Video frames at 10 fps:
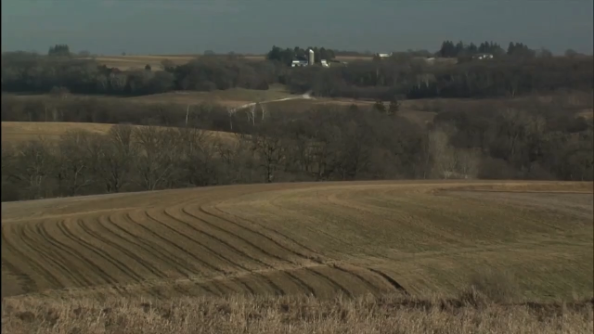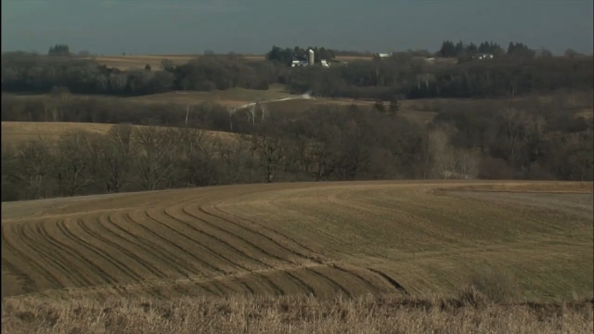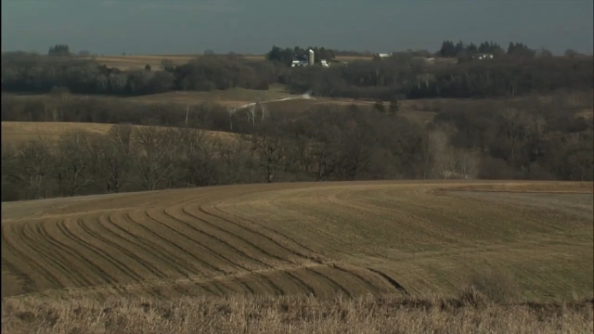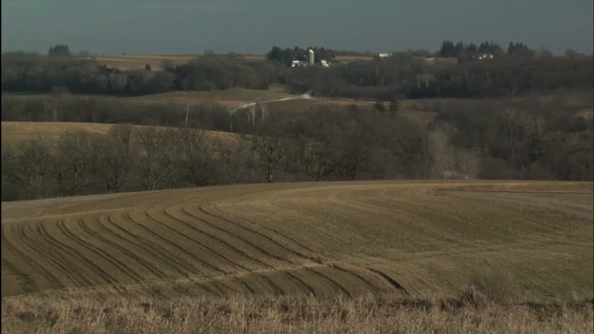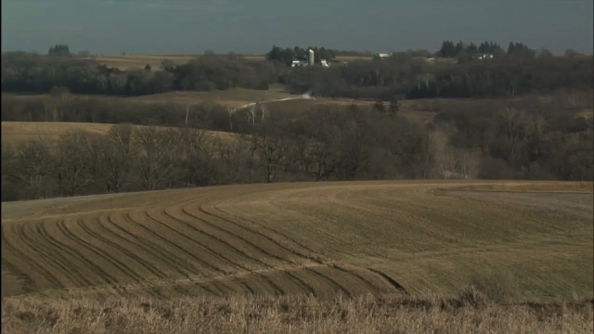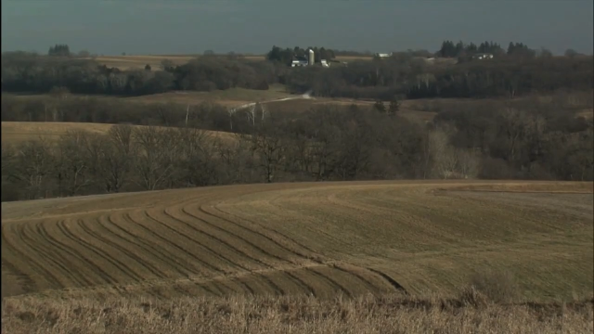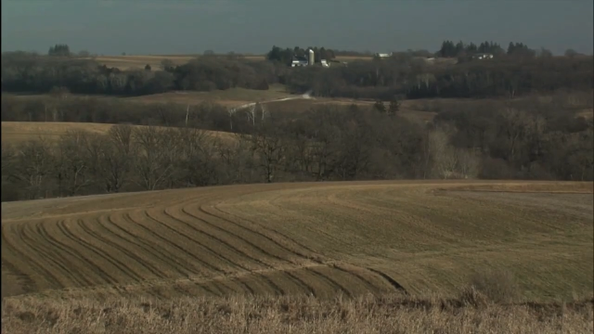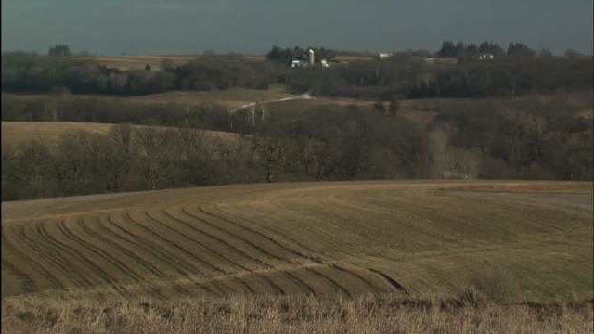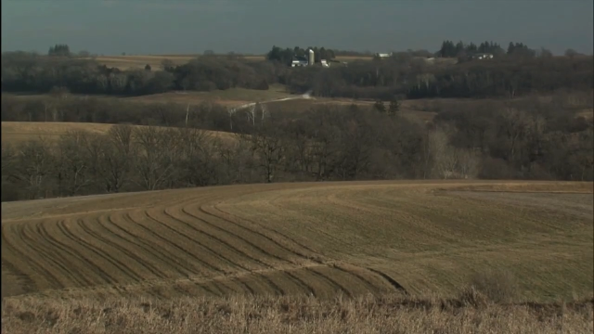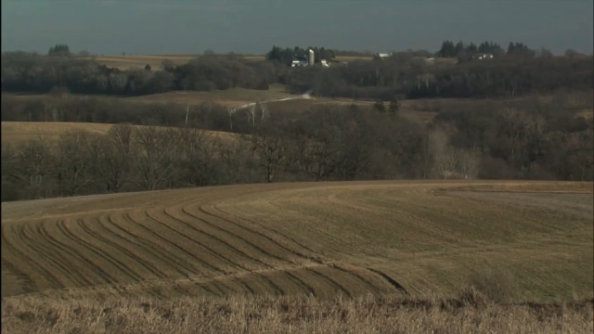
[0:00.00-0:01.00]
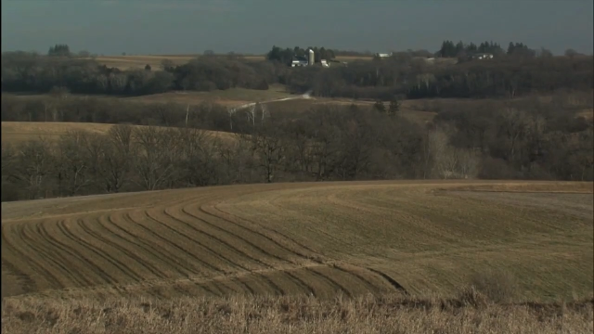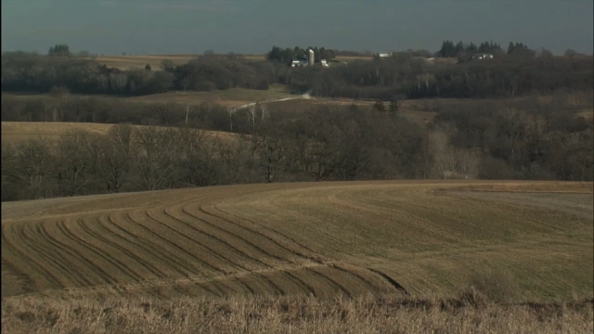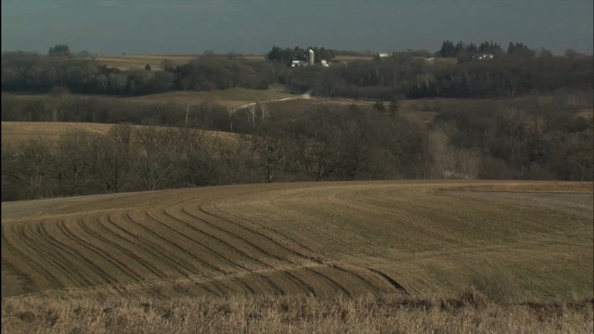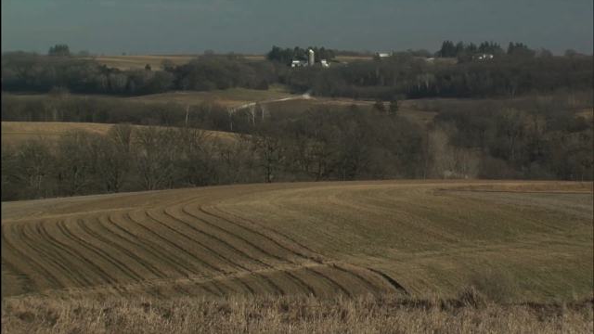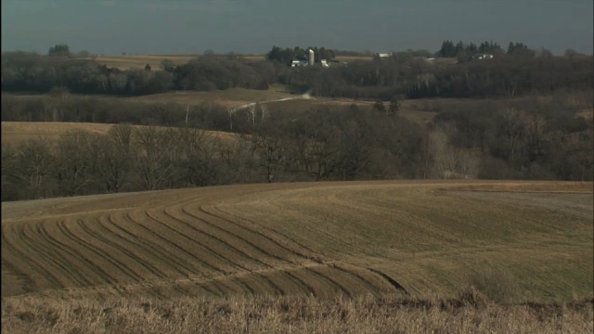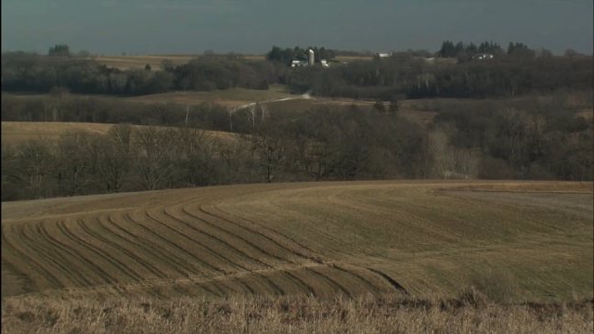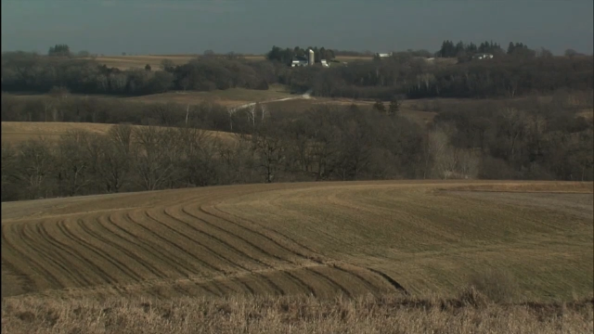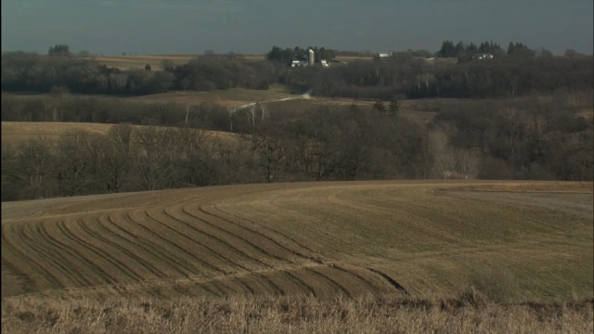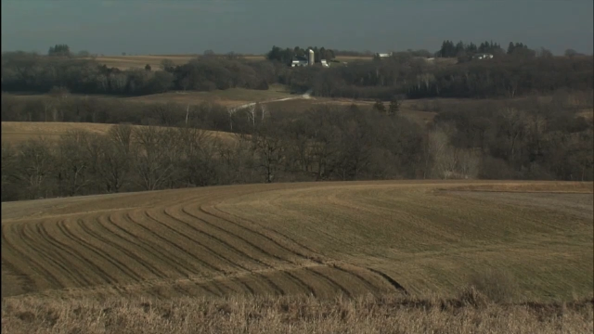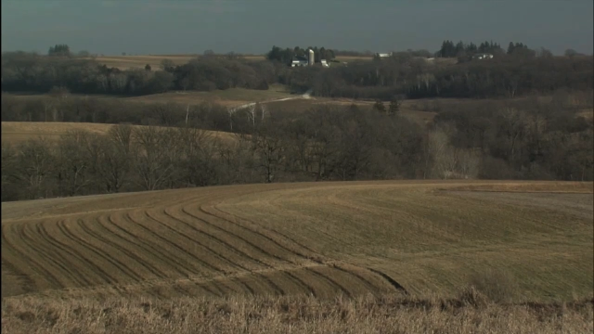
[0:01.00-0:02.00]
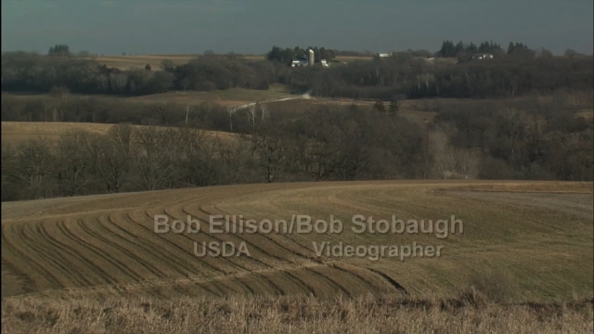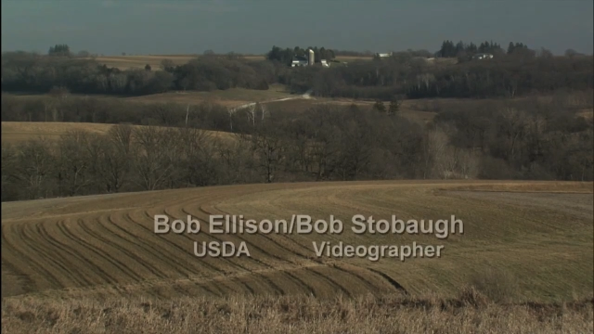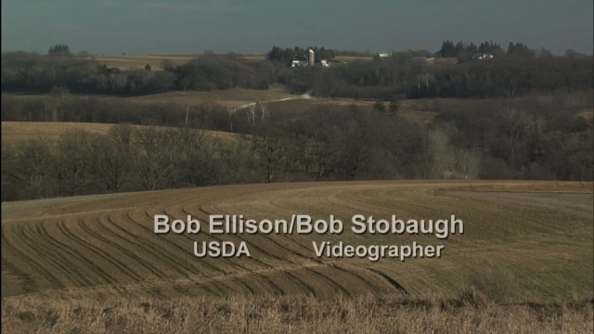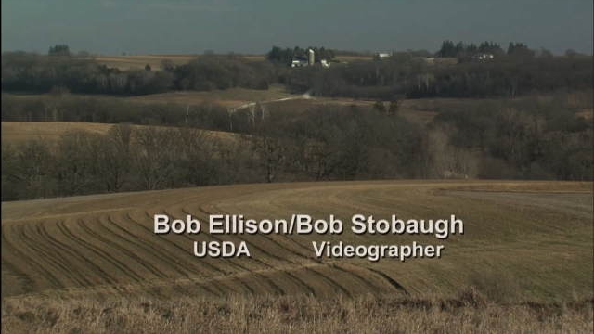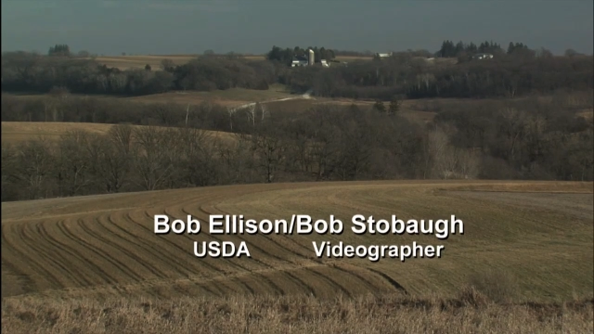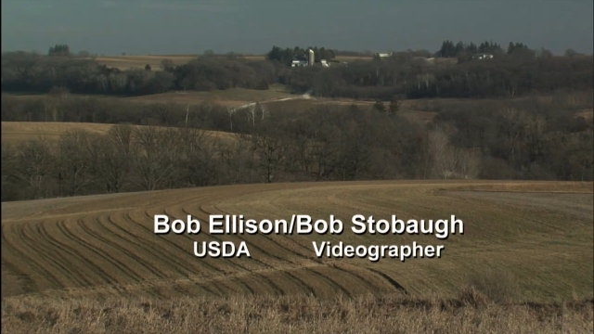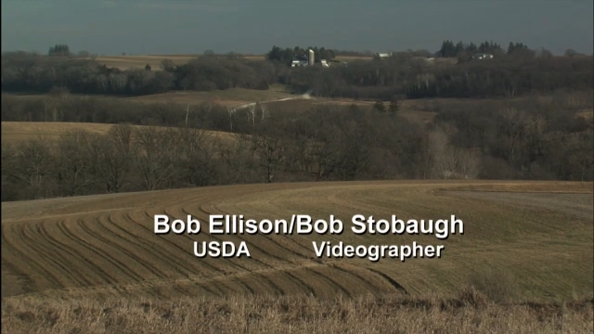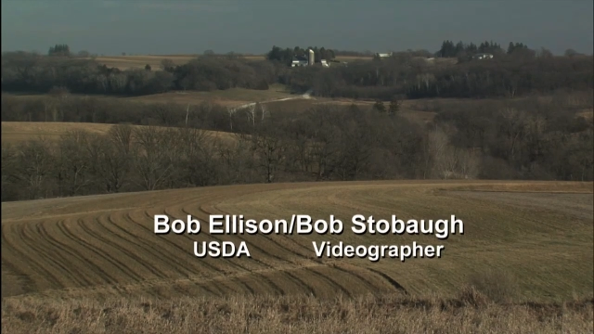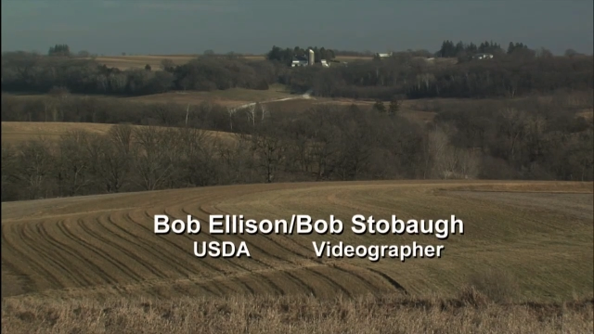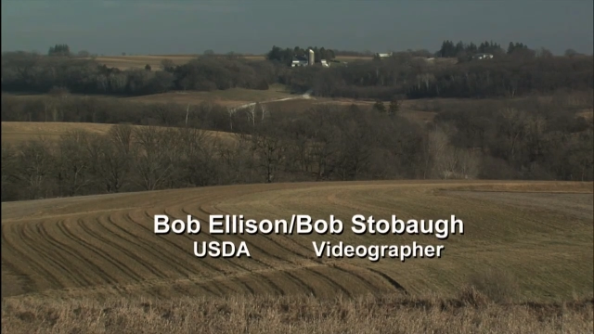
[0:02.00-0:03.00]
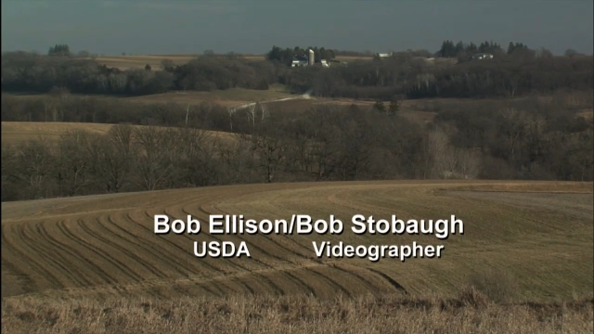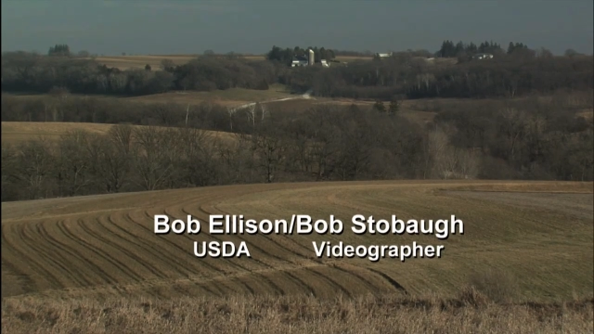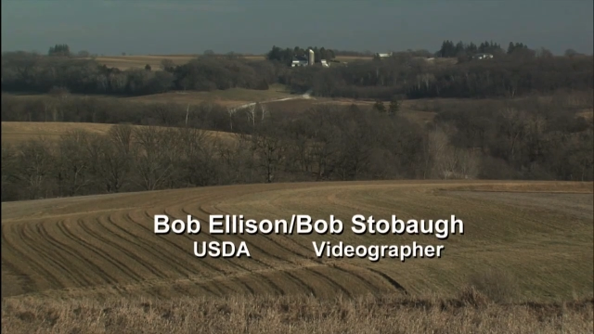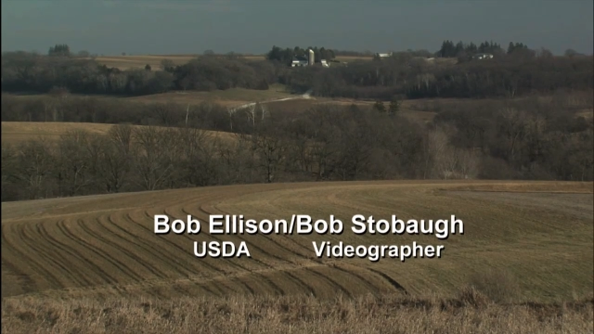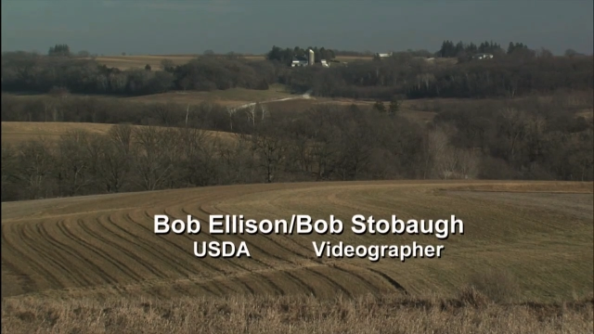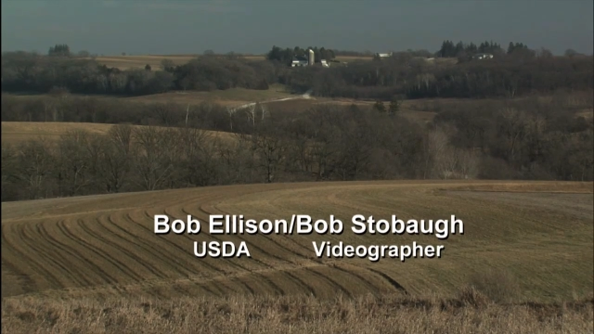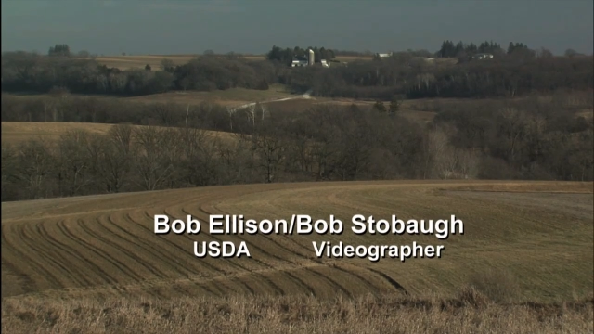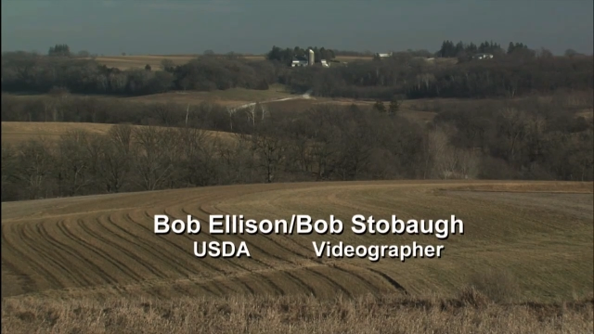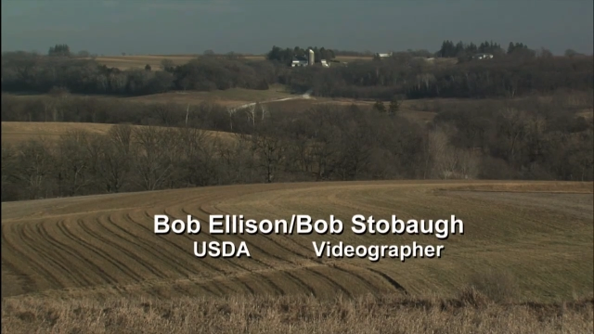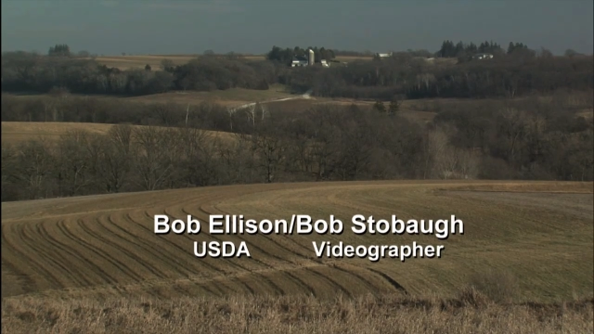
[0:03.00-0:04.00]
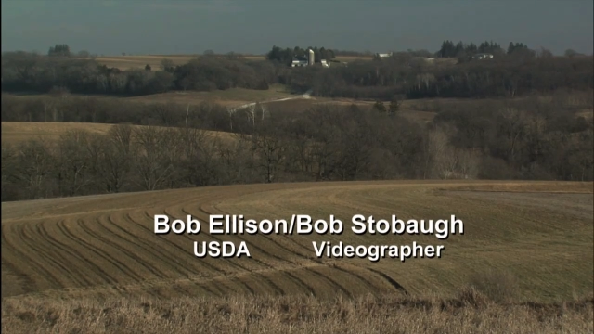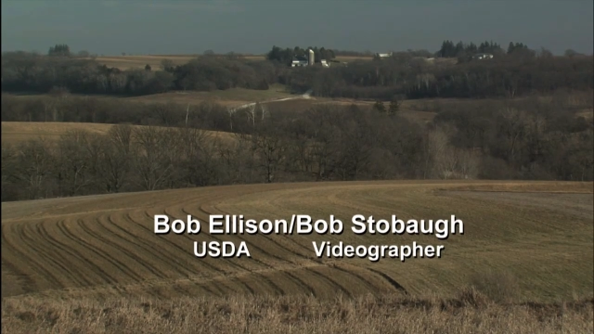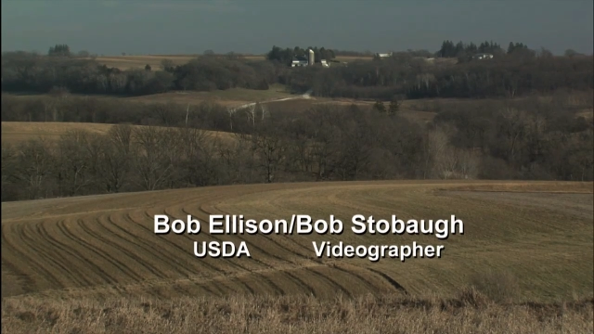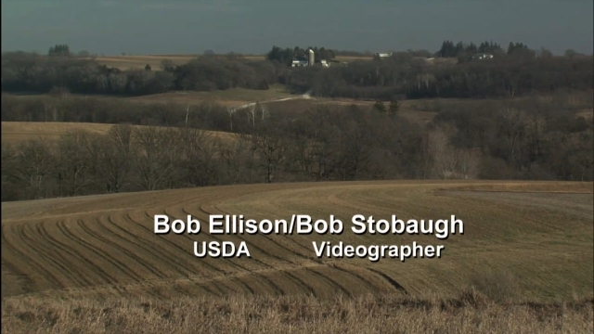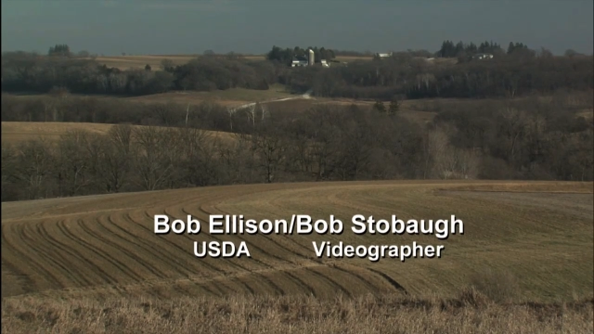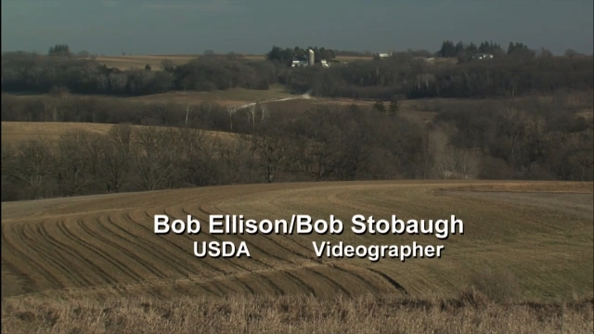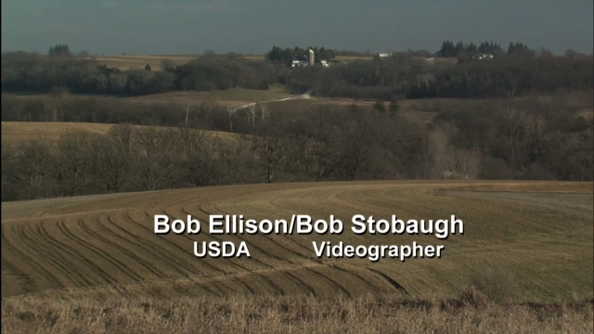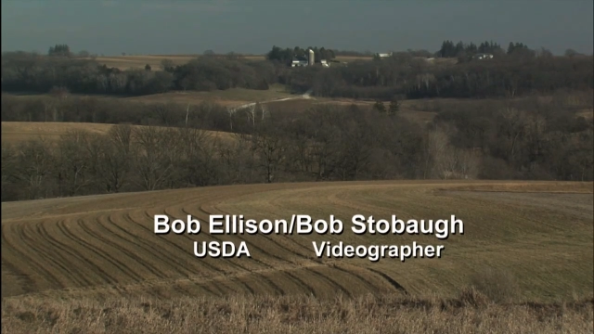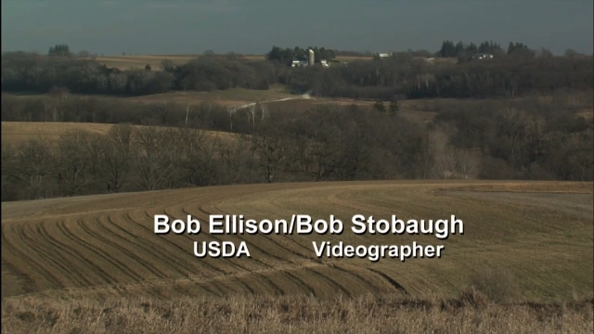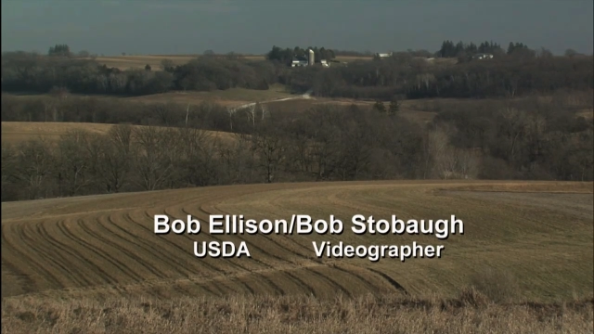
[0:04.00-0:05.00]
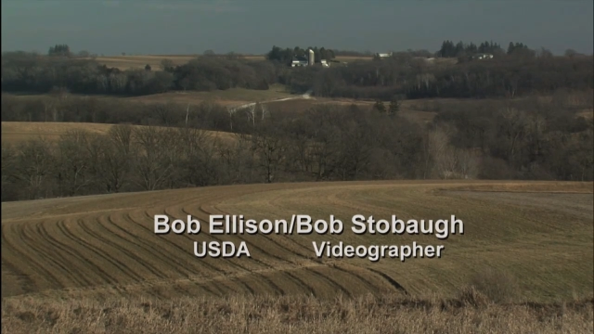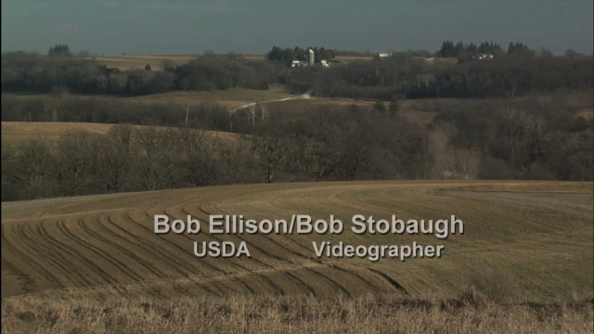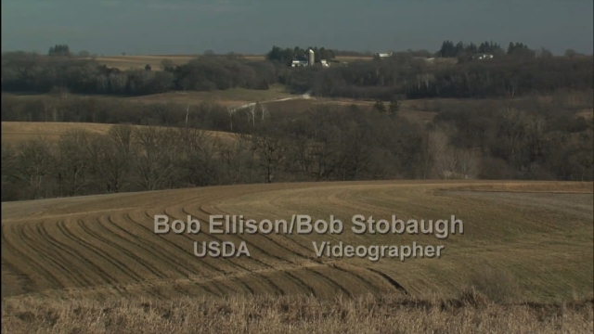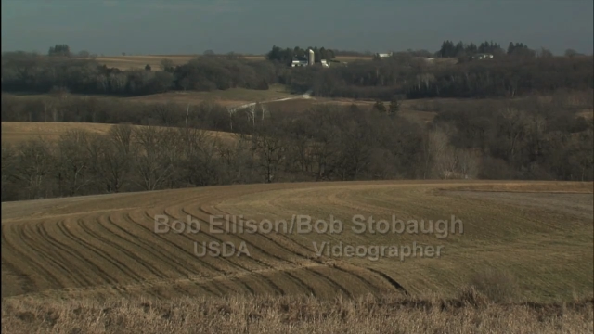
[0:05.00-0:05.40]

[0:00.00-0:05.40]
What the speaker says: (no speaker visible)